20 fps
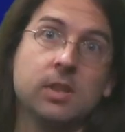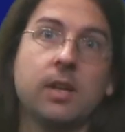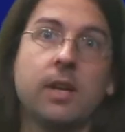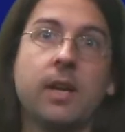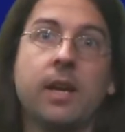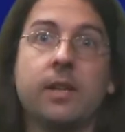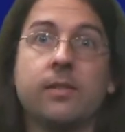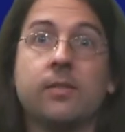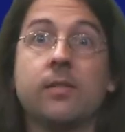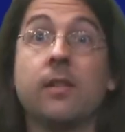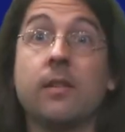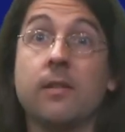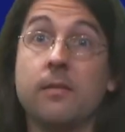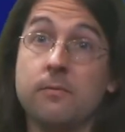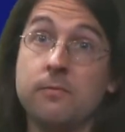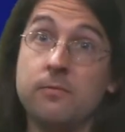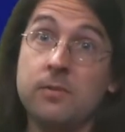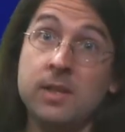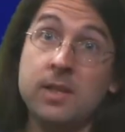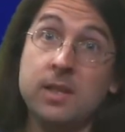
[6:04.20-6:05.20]
as
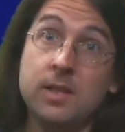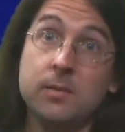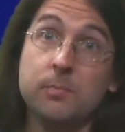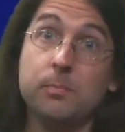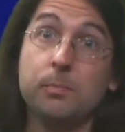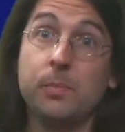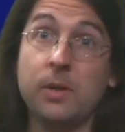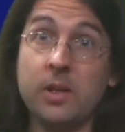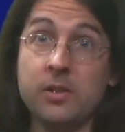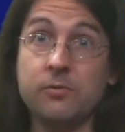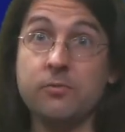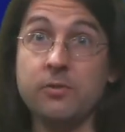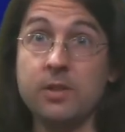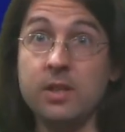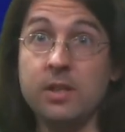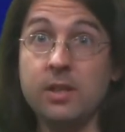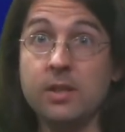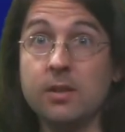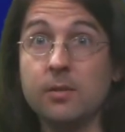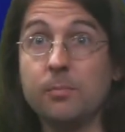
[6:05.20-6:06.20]
v plus
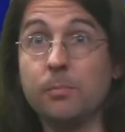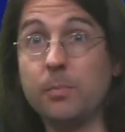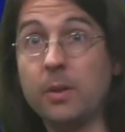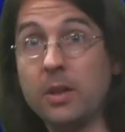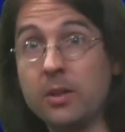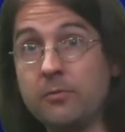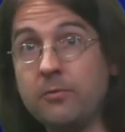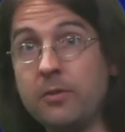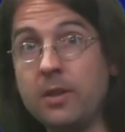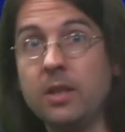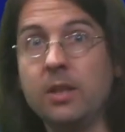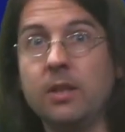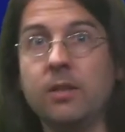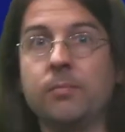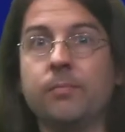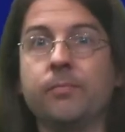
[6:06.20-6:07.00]
v plus v.